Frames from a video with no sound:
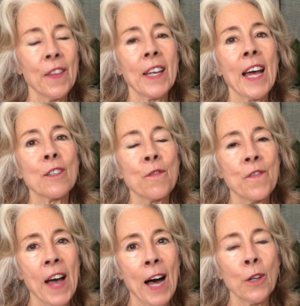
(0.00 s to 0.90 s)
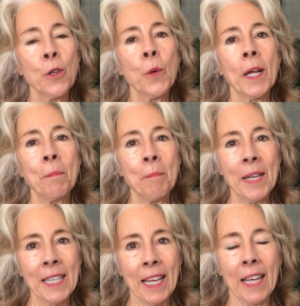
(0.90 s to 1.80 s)
that has value and
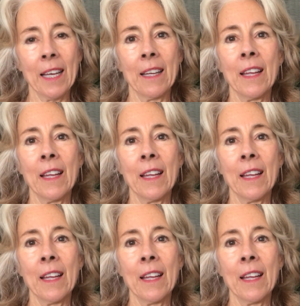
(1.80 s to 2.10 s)
meaning